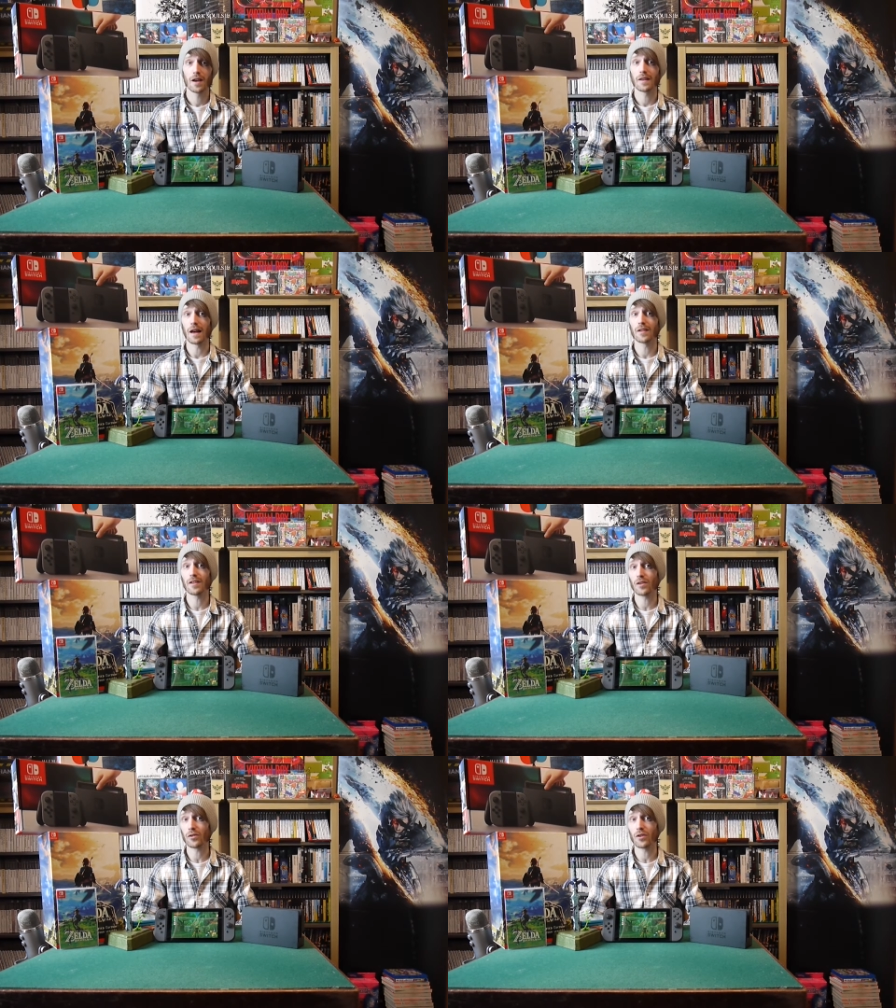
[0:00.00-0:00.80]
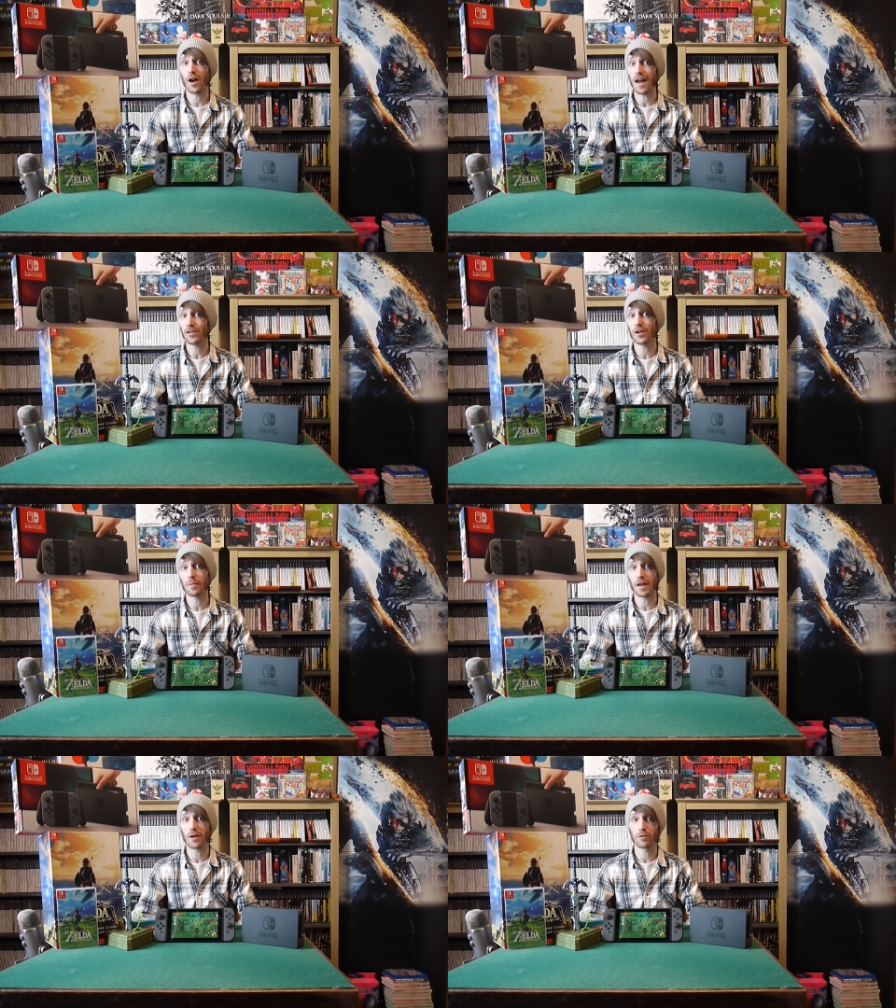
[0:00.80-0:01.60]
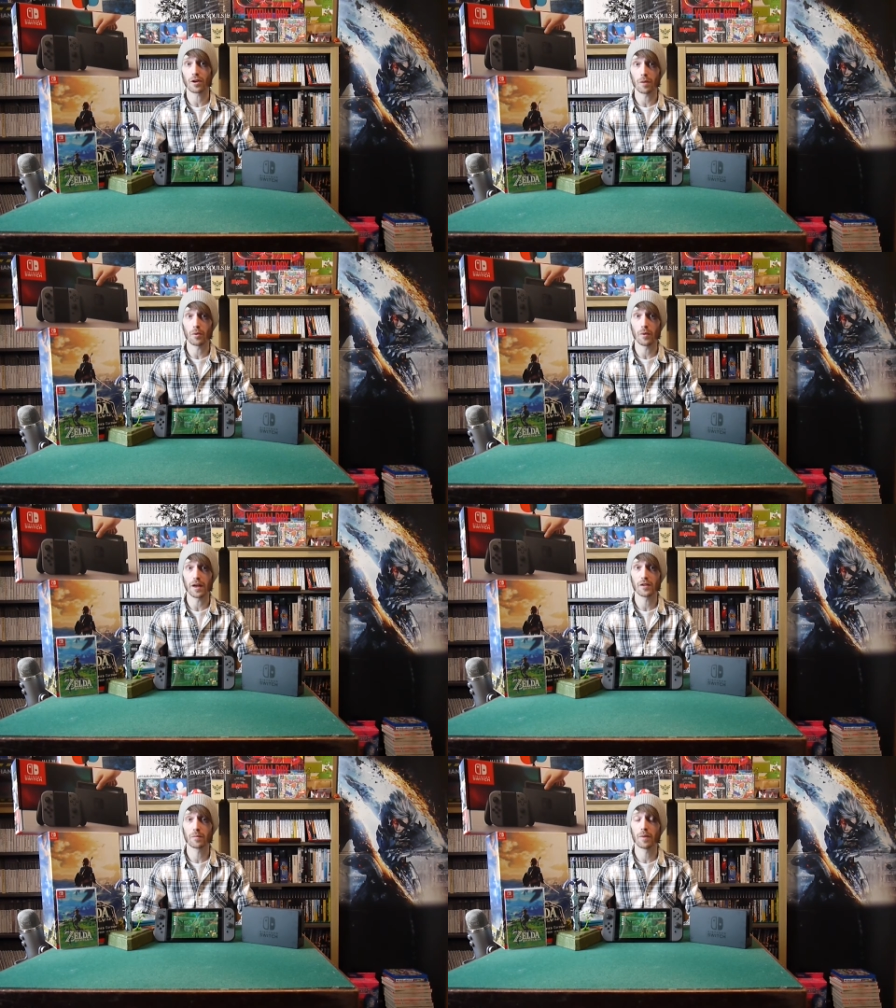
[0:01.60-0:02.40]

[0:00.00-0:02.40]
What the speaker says: Now, this console has only been out for a couple of weeks,